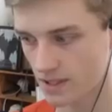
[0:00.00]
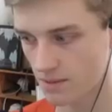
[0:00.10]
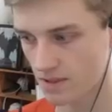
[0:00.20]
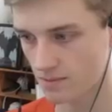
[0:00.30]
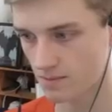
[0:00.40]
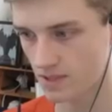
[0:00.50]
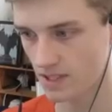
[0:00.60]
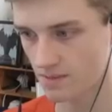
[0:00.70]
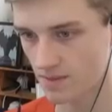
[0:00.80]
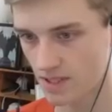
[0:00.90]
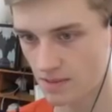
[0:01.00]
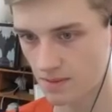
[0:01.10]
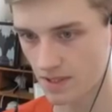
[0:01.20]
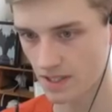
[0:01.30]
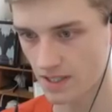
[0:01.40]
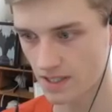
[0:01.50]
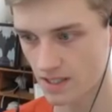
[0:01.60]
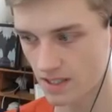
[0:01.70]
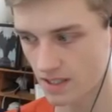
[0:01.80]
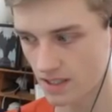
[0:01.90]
Damn it. Please, please, please.